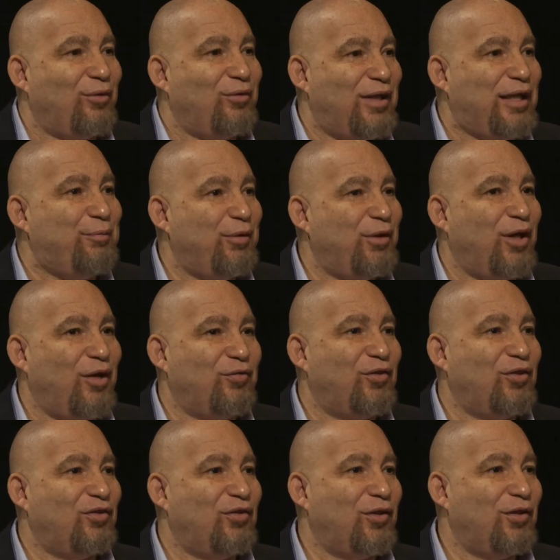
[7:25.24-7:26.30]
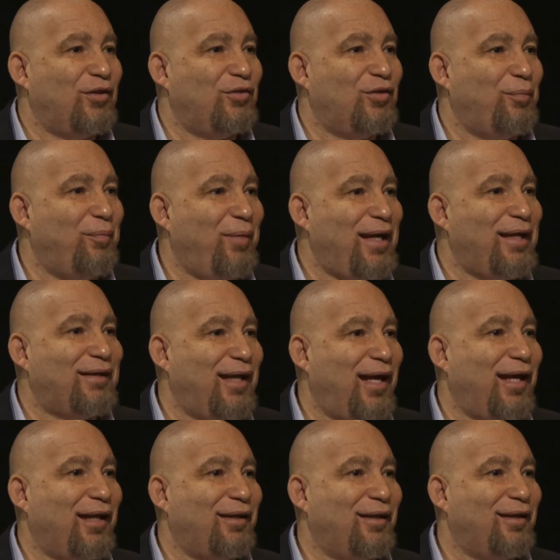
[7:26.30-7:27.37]
deep enough to make
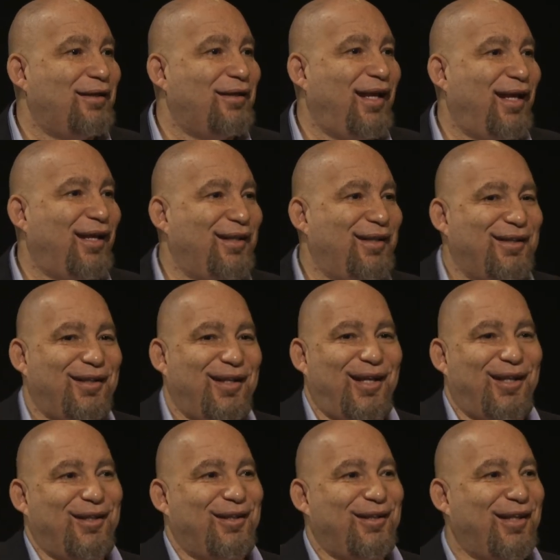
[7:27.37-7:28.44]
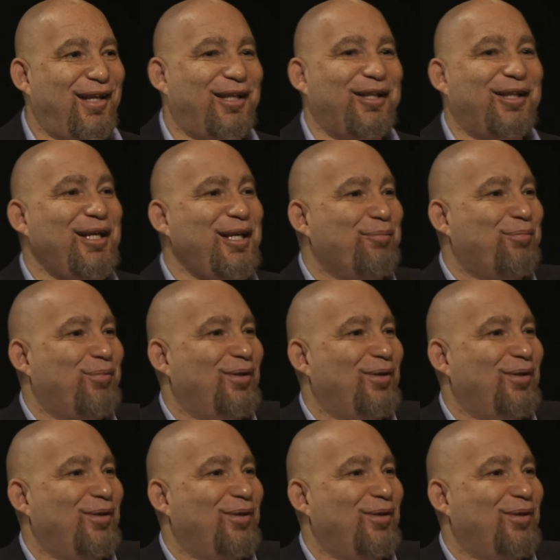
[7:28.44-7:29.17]
that leap?